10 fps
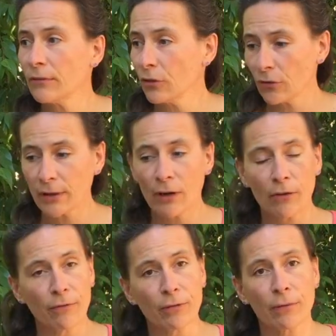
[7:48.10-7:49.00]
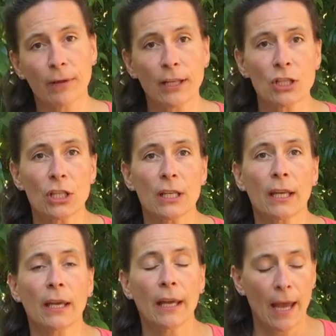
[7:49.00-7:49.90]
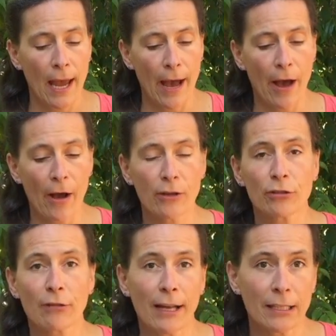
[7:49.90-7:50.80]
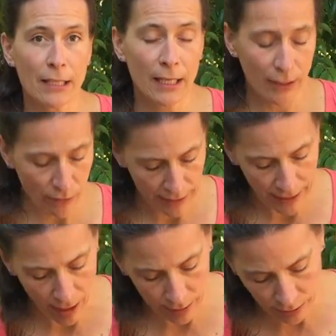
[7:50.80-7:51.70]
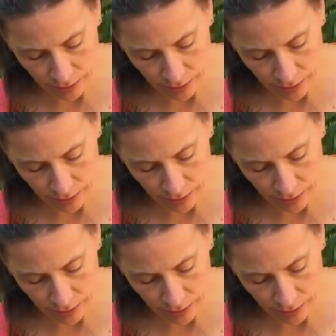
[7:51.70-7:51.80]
if they are free ranging, scratching to the hard